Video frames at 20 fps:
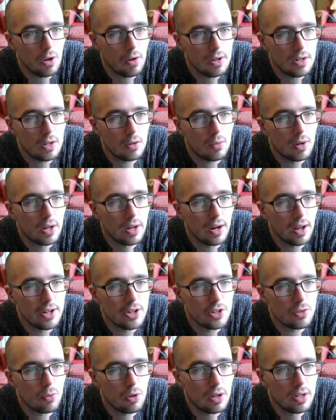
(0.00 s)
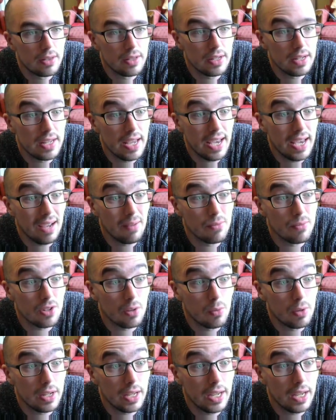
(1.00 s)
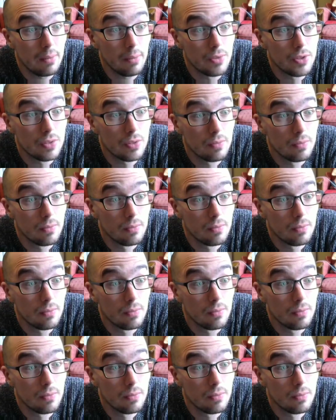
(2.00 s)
I don't want, I just want the games. I want games.